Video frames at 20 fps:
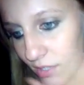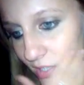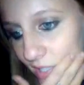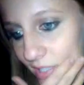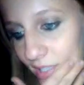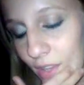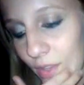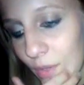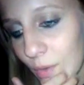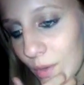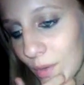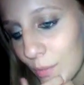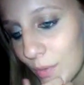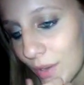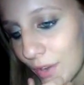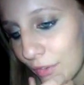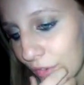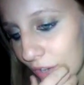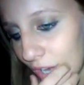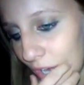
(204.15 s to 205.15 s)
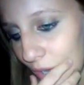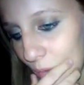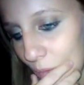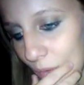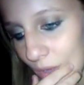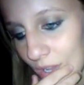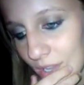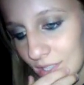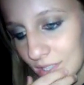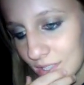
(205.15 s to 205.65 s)
another one, but I forgot it
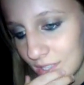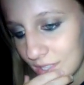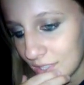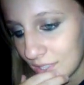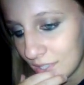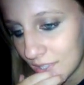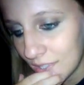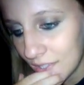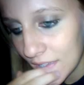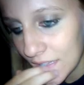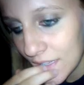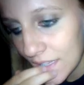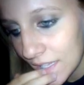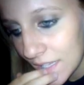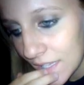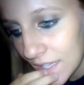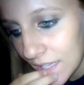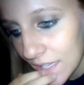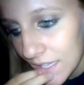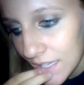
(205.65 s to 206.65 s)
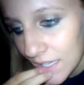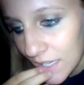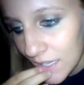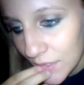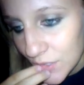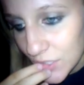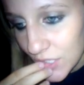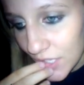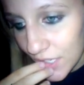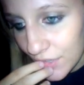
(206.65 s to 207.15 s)
was.
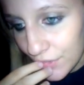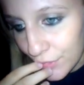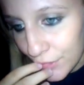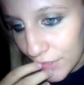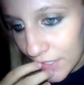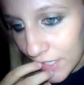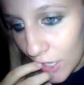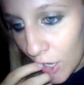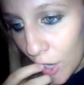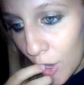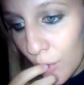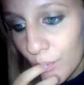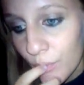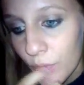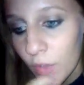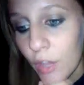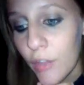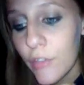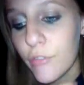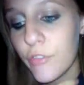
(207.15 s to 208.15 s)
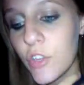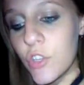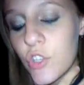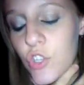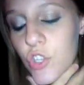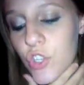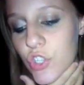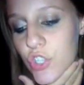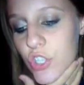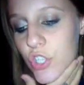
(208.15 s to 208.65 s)
Trying to read it. Oh,
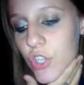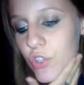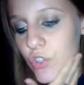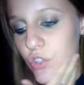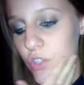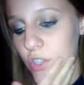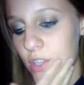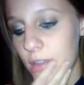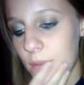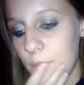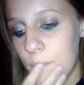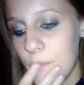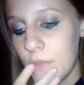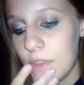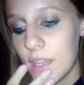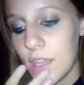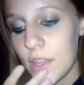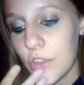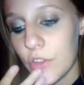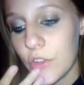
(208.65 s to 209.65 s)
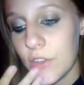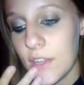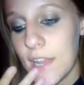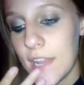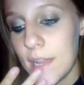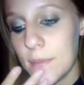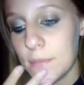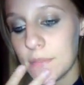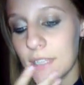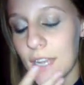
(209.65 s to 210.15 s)
future children, their
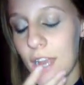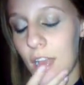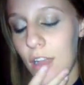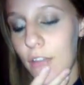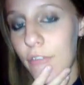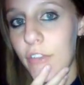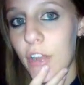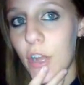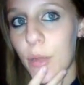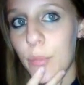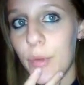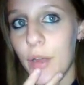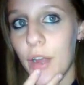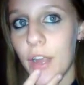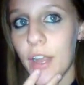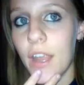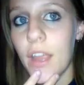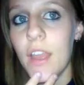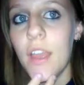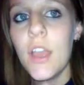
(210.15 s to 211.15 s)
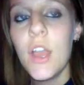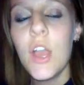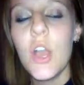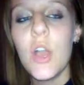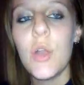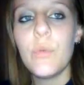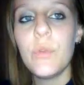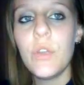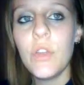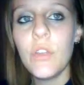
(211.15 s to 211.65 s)
names and how far apart.
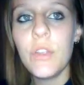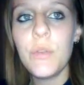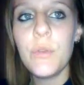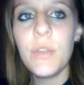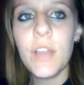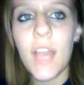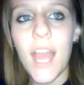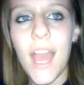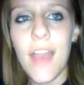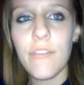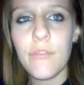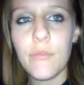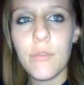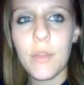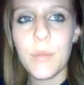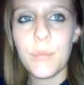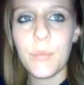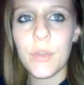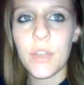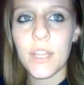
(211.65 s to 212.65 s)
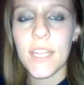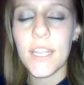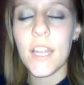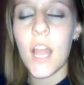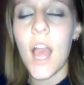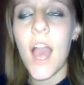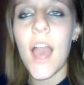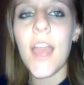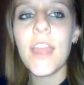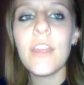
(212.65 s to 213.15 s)
We only want to have one more kid.
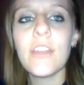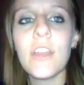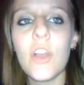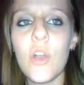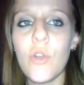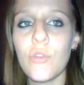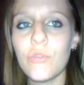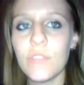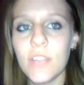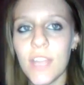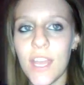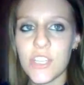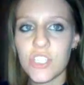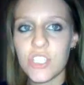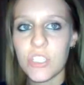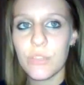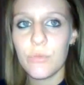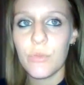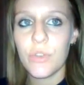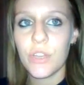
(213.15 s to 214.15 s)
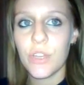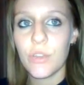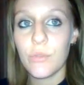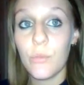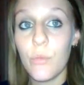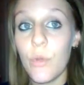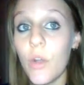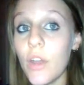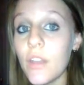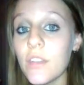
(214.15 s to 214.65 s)
I only actually wanted
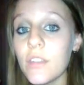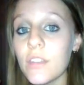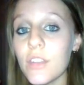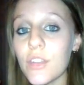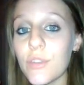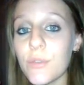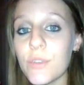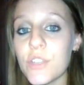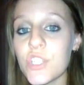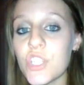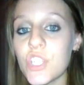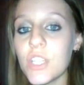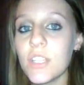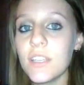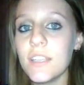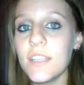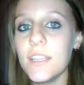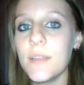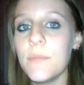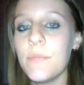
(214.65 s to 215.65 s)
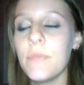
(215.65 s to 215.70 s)
one originally,